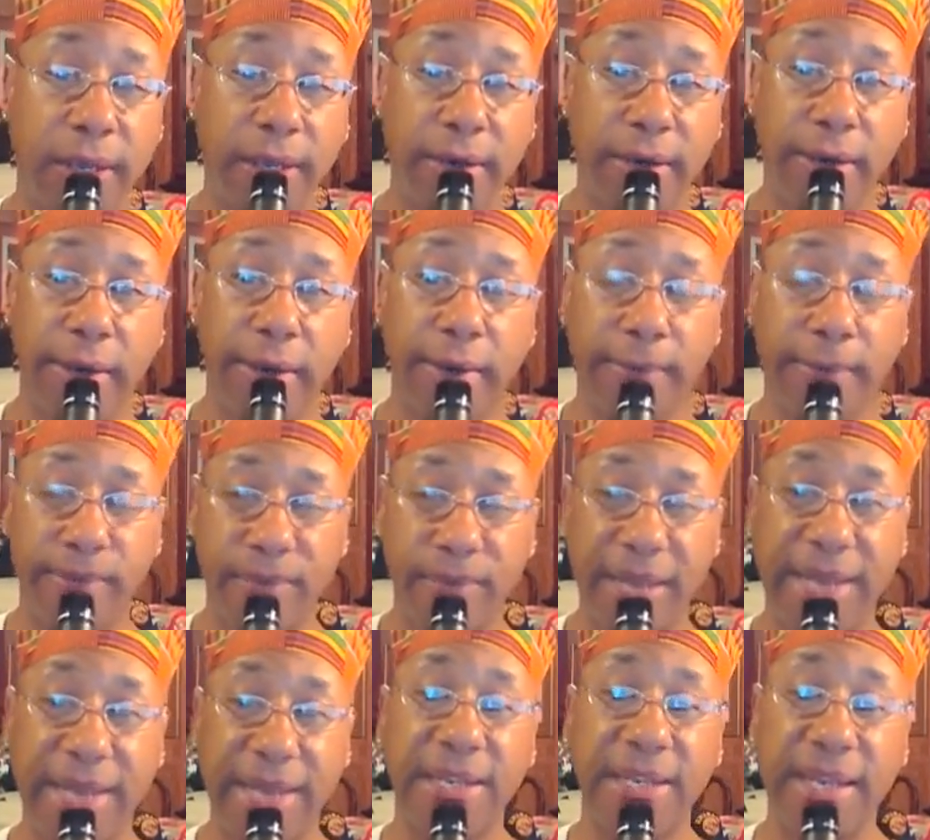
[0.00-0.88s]
and
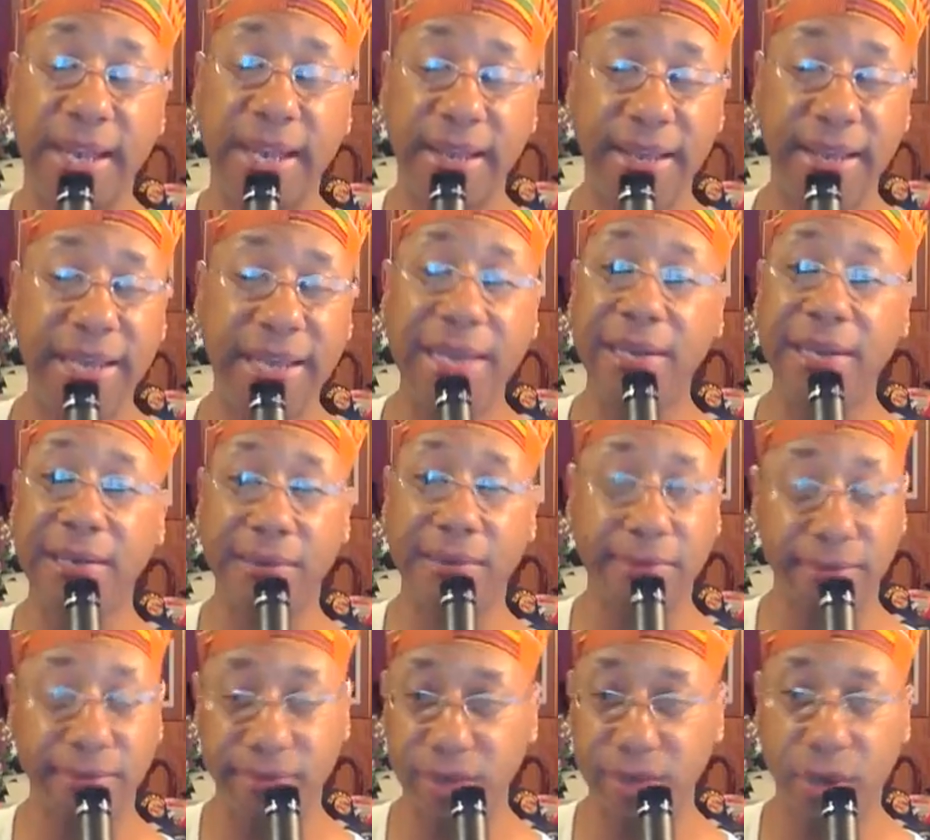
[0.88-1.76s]
not to let any
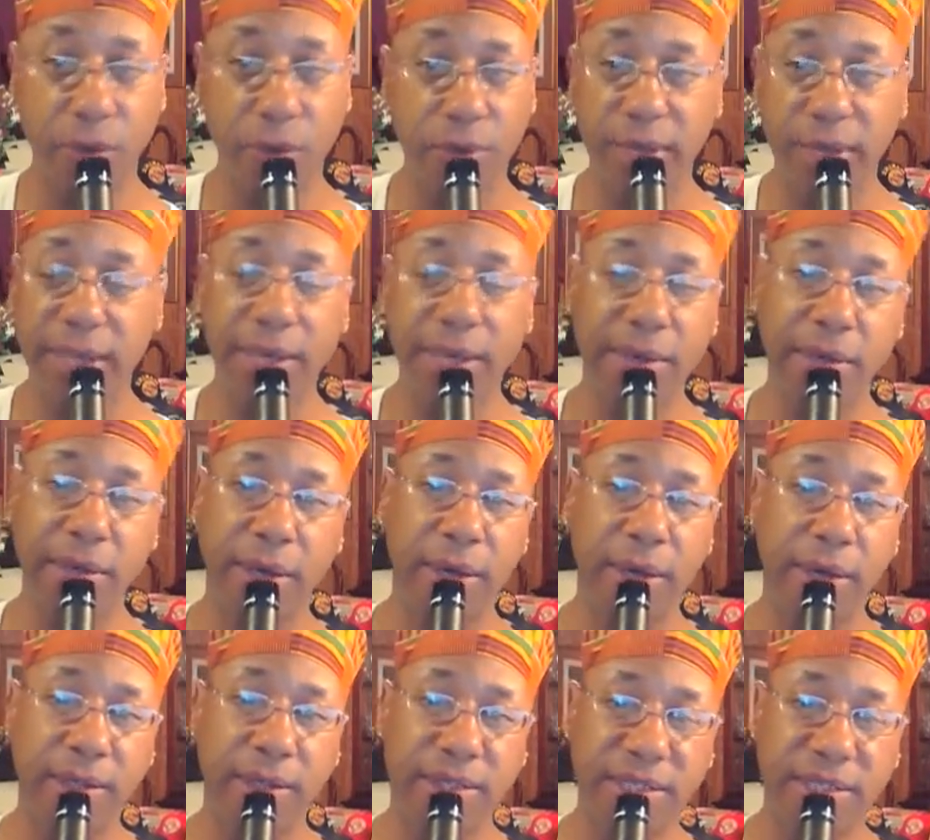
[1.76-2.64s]

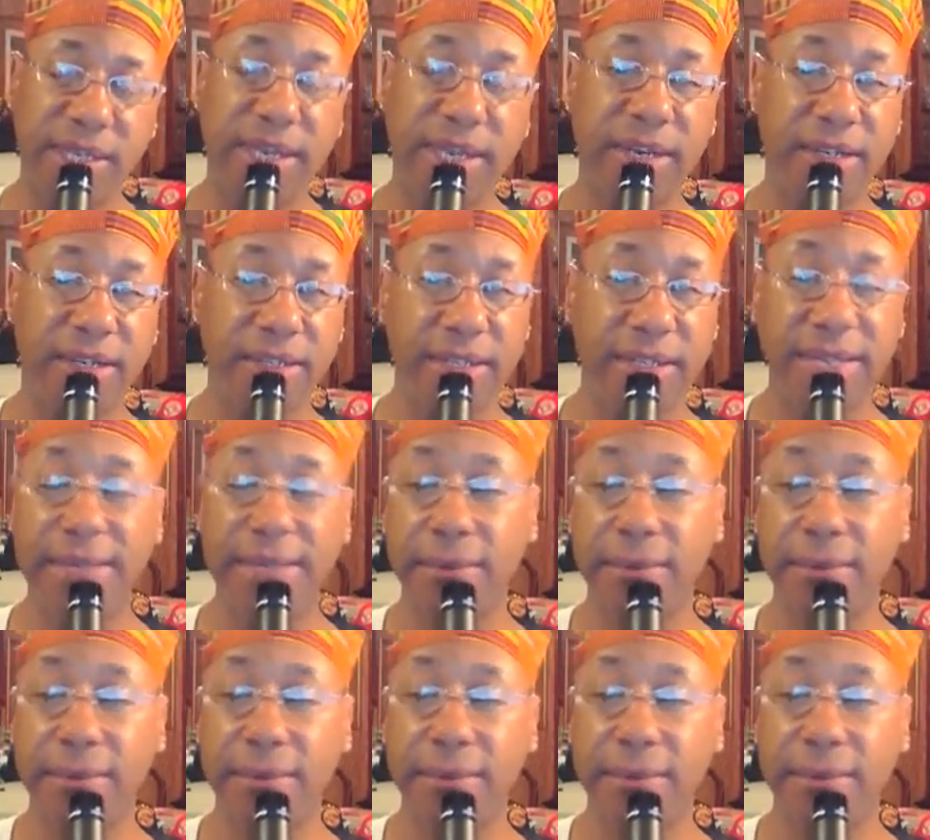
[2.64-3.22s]
sickness